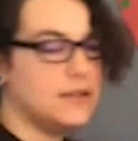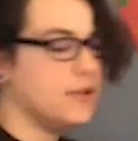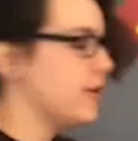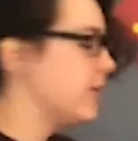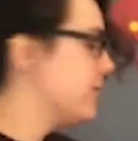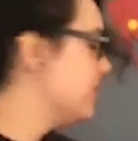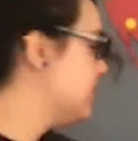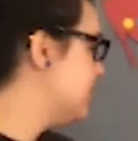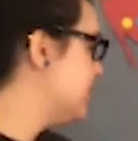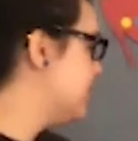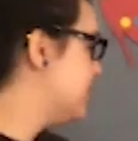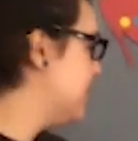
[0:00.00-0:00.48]

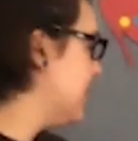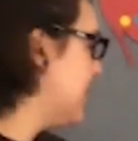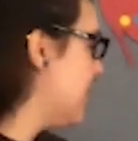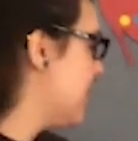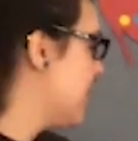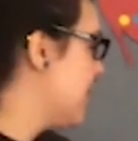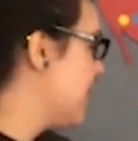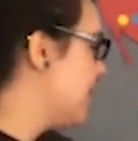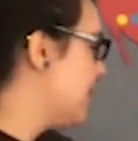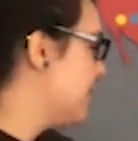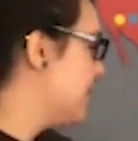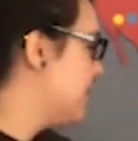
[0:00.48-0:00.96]
hard to see,
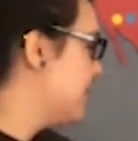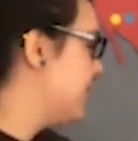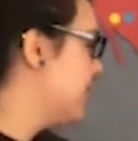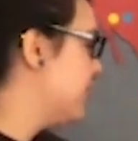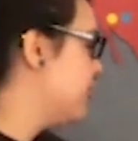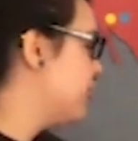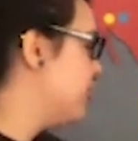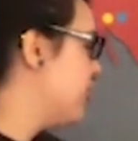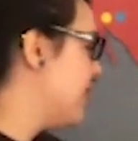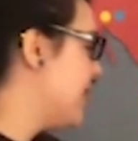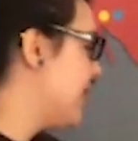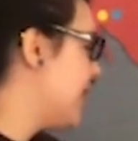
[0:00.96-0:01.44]
but
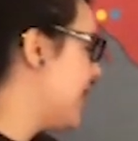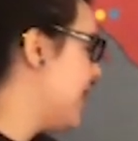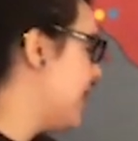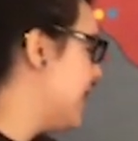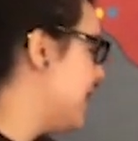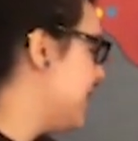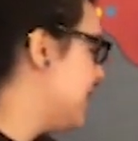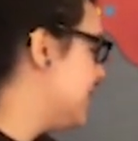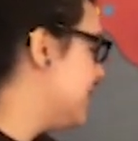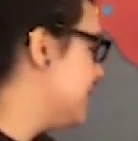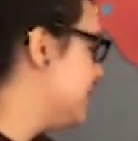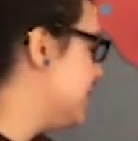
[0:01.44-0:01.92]
Chile
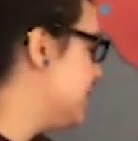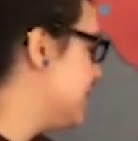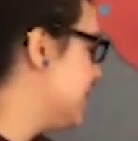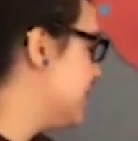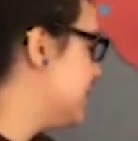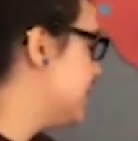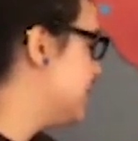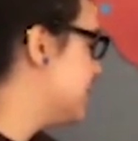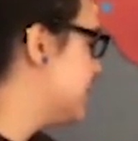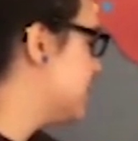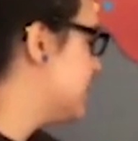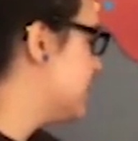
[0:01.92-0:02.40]
is
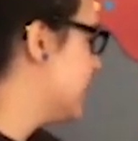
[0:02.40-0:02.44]
this